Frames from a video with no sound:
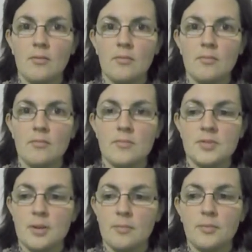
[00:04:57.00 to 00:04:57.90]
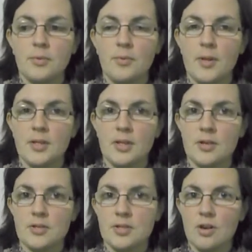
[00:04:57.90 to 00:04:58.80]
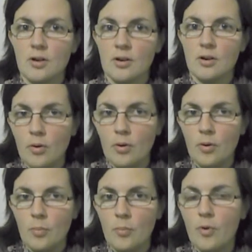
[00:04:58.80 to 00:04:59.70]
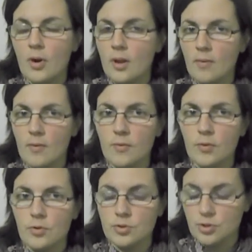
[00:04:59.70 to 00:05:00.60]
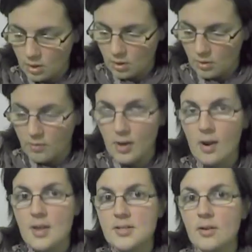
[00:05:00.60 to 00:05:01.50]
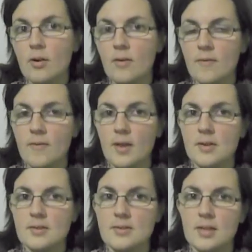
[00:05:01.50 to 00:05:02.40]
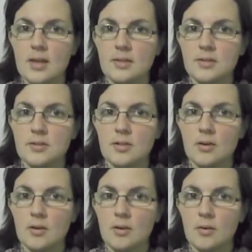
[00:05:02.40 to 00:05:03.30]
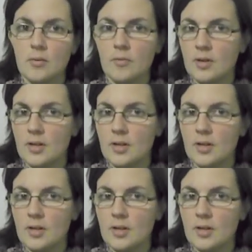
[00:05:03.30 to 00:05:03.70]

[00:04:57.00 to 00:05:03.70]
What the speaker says: some 20 years younger. mourning the future, realizing all the things that will never